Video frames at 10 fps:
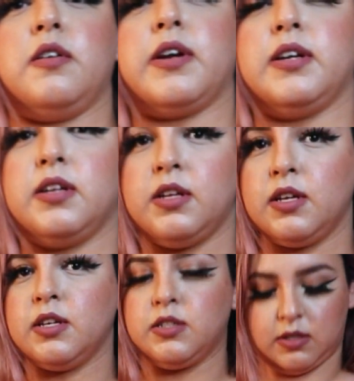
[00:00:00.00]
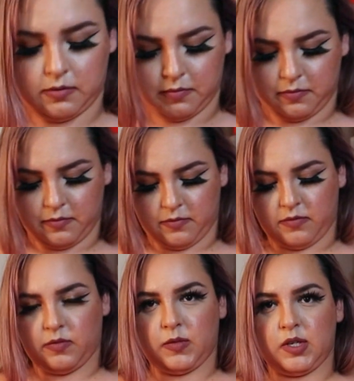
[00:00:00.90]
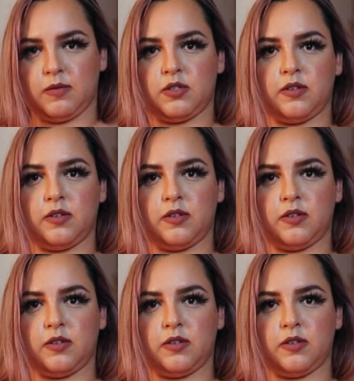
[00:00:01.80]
okay, let me